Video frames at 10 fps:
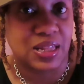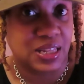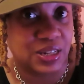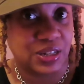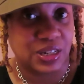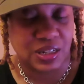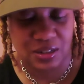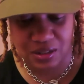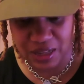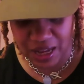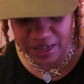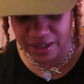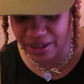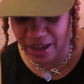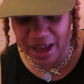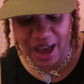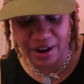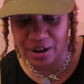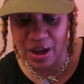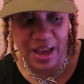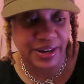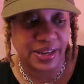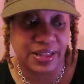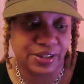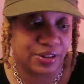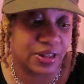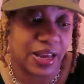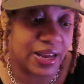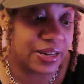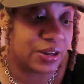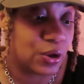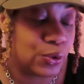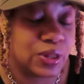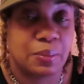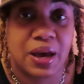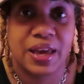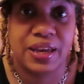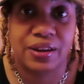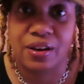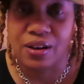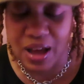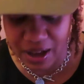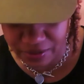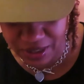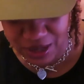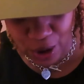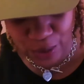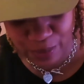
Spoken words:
glitter. Like, I need glitter like I need a hole in my head, y'all. I have so